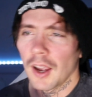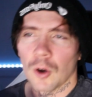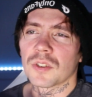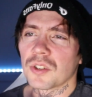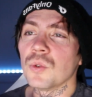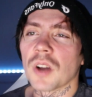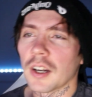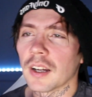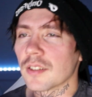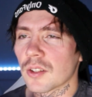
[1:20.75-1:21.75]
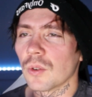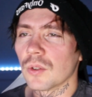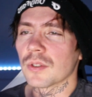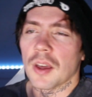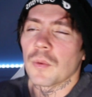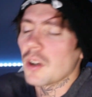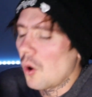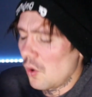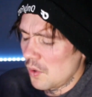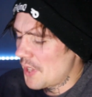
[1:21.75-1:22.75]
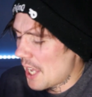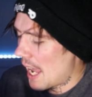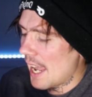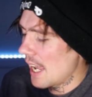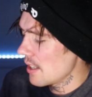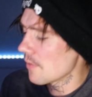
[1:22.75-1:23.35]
or two kind souls that would hold the hand